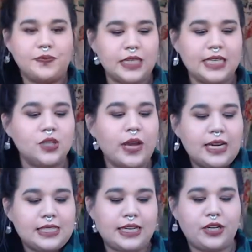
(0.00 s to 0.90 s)
It's okay
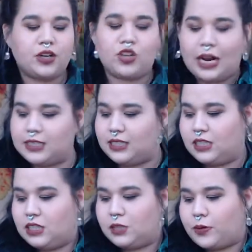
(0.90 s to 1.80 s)
to say you're attracted to
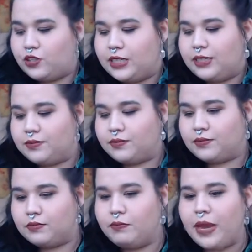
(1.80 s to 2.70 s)
this person.
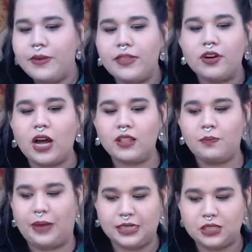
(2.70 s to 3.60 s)
Maybe they're not the
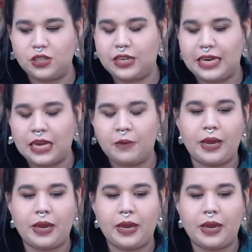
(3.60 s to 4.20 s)
best looking.